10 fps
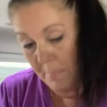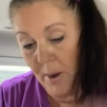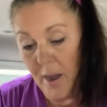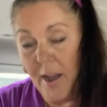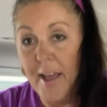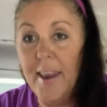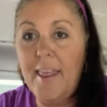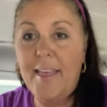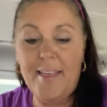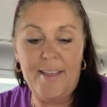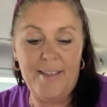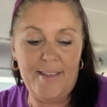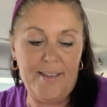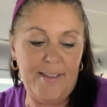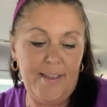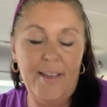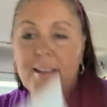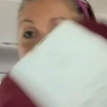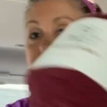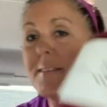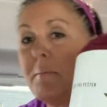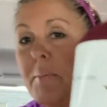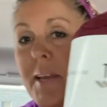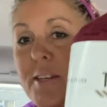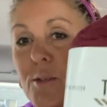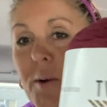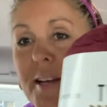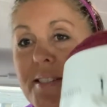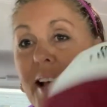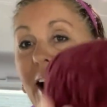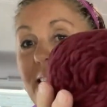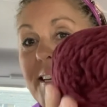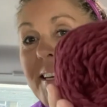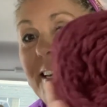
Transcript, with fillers: bought some big twists. I didn't